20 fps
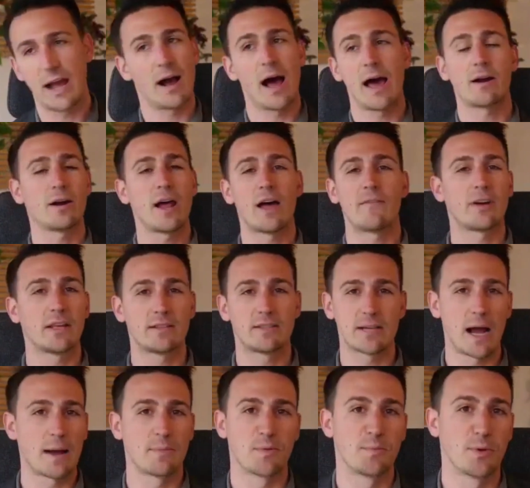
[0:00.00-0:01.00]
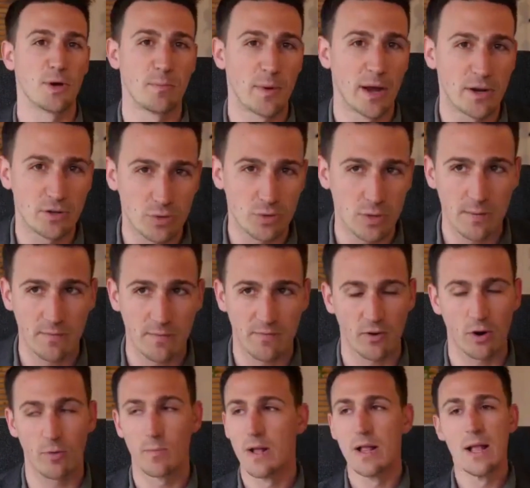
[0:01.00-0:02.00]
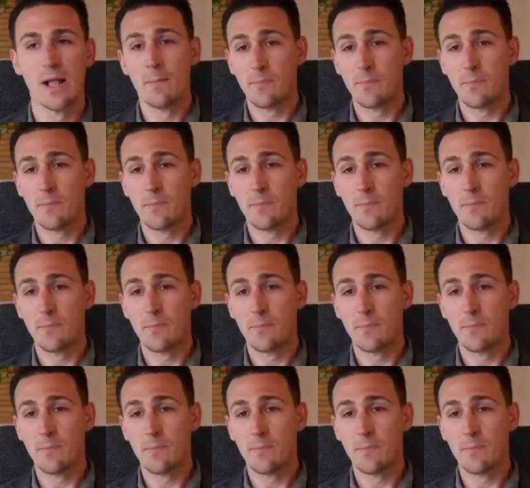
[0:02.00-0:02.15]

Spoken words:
I don't have any time to build my dream firm